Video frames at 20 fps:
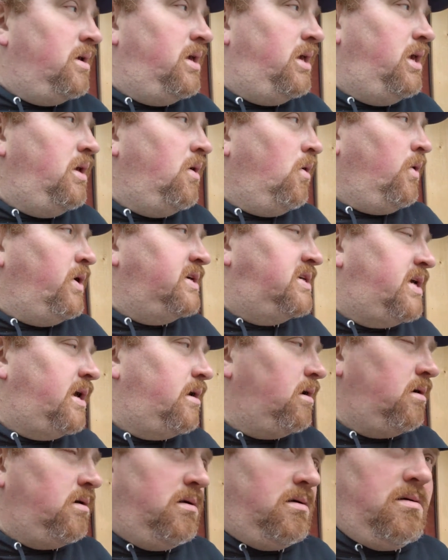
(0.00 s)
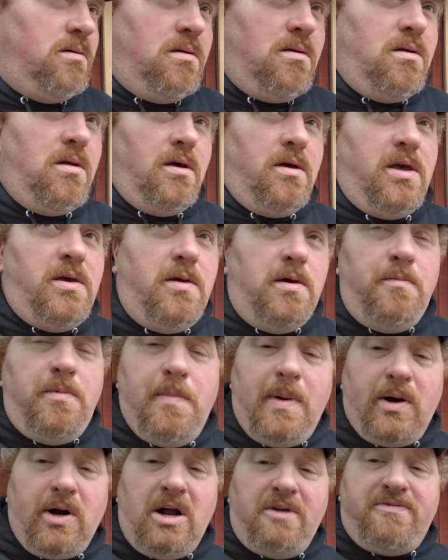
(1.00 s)
He always
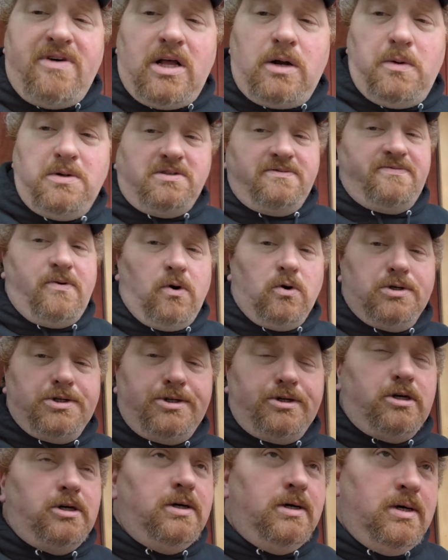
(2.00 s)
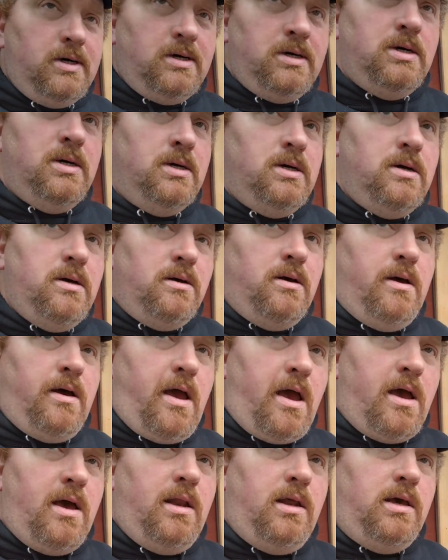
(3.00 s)
my grandfather was a forester,
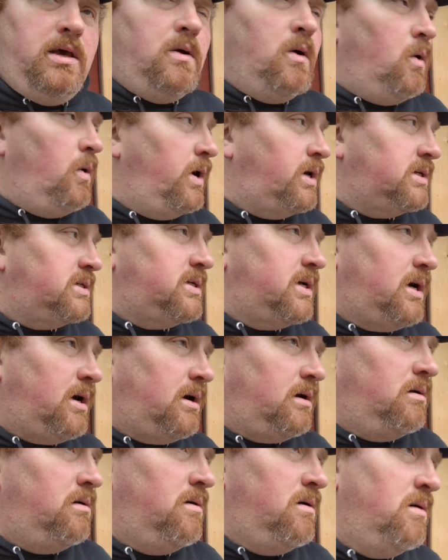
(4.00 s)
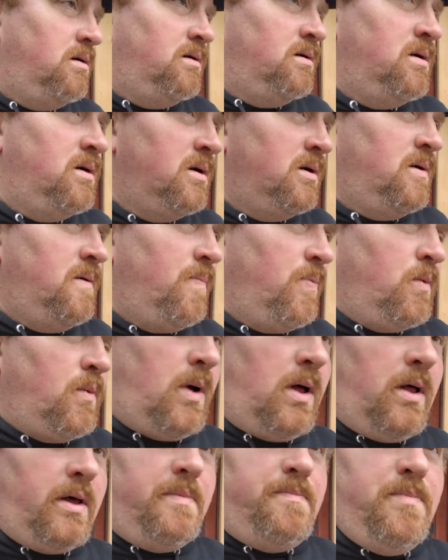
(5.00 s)
and he always
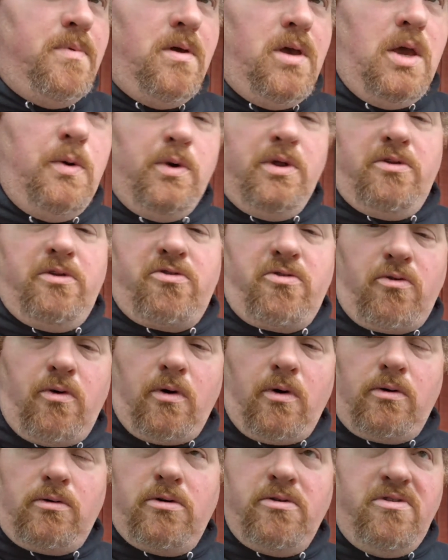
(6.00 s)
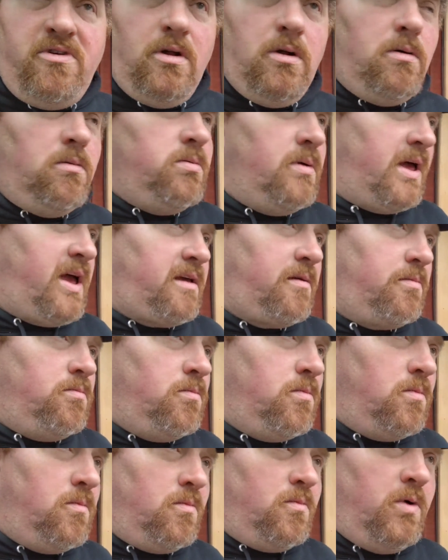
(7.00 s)
well he would when
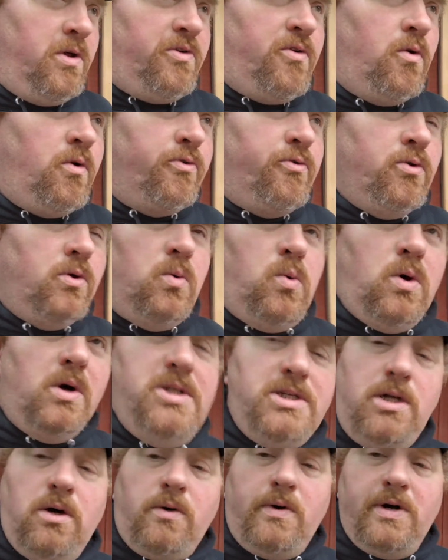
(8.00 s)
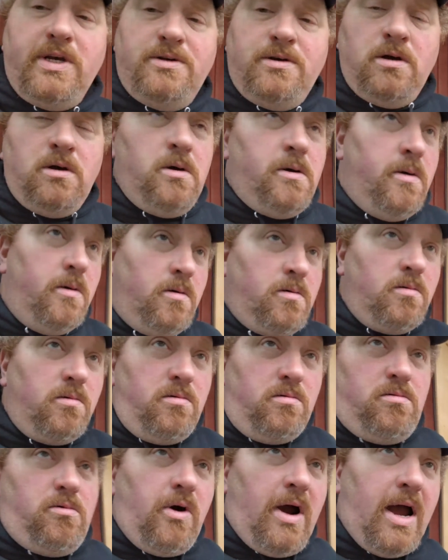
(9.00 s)
he's going through the woods he'd always
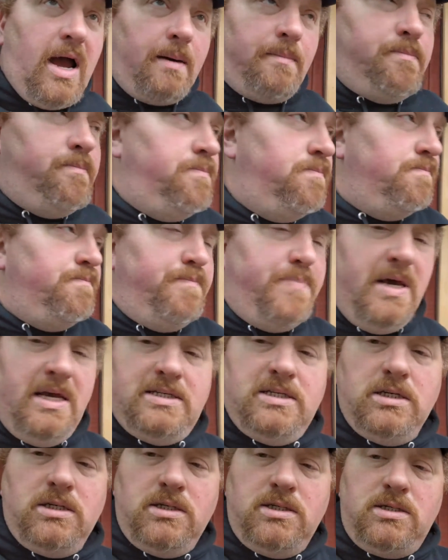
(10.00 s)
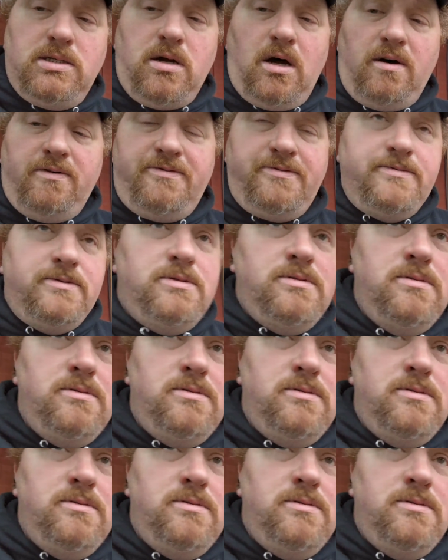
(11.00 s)
grab pieces of stuff,